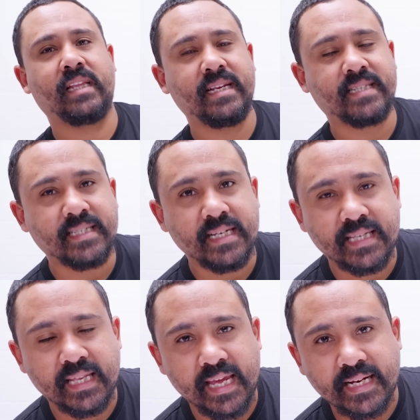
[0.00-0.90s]
leads us
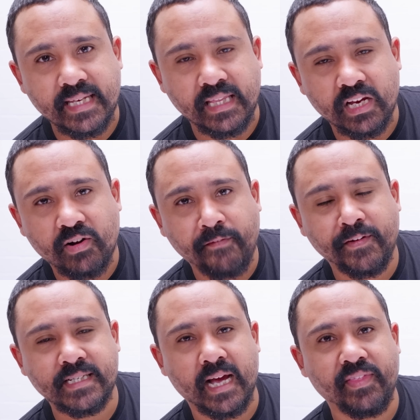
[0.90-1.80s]
into the next thing, the
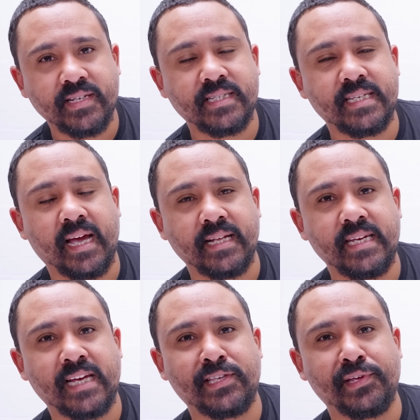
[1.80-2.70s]
graphics card. This is the
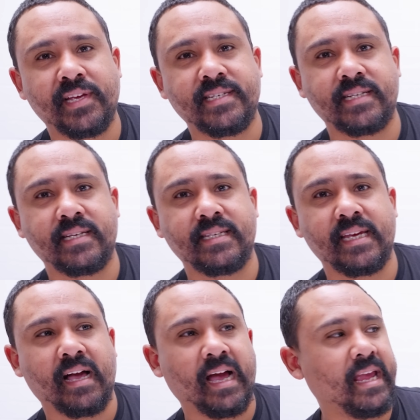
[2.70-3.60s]
RTX 3060
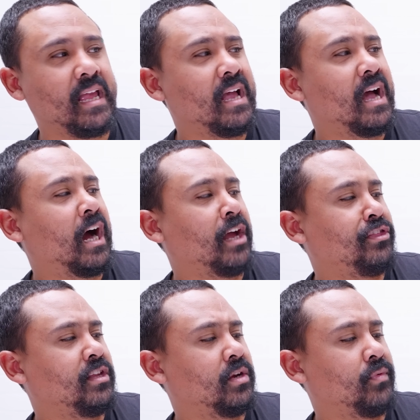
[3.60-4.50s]
Ti. I
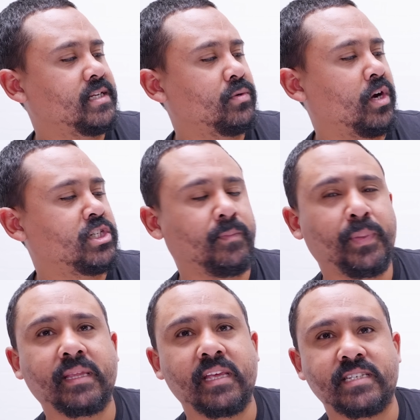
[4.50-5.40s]
think the reason why she
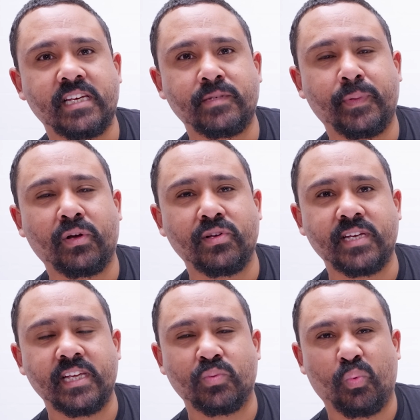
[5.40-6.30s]
picked this is
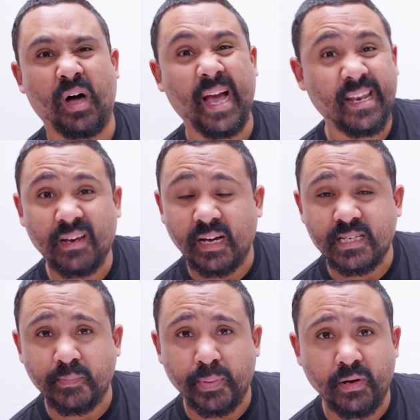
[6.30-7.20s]
because it's white, I
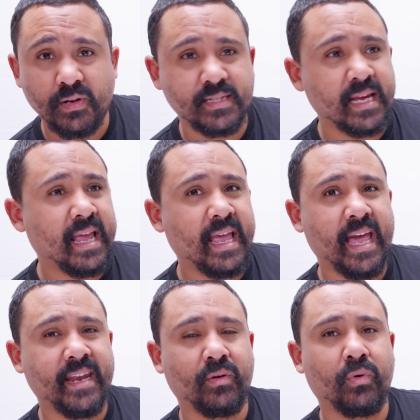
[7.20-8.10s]
suppose,
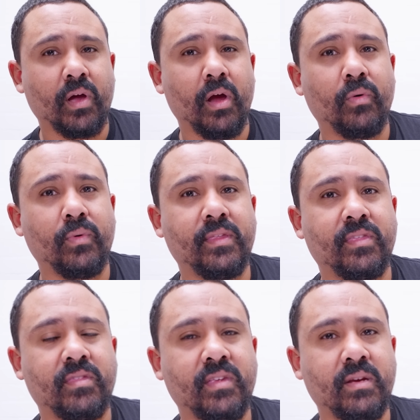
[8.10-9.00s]
and it will go
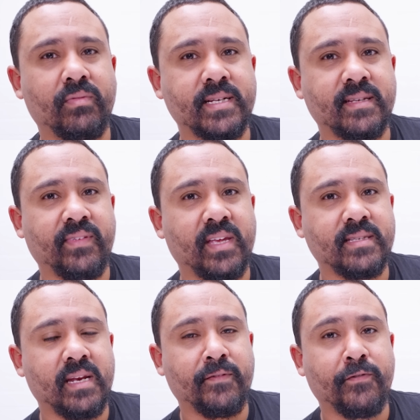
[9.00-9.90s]
with the rest of the
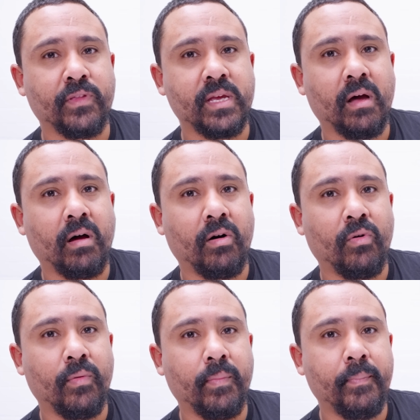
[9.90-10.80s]
aesthetic for the
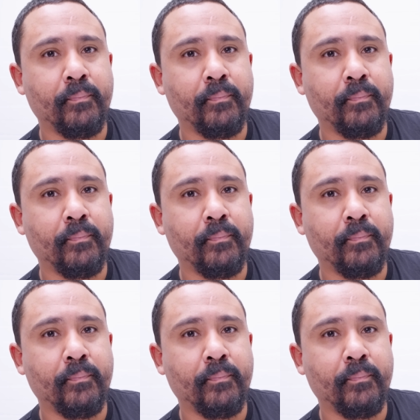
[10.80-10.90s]
whole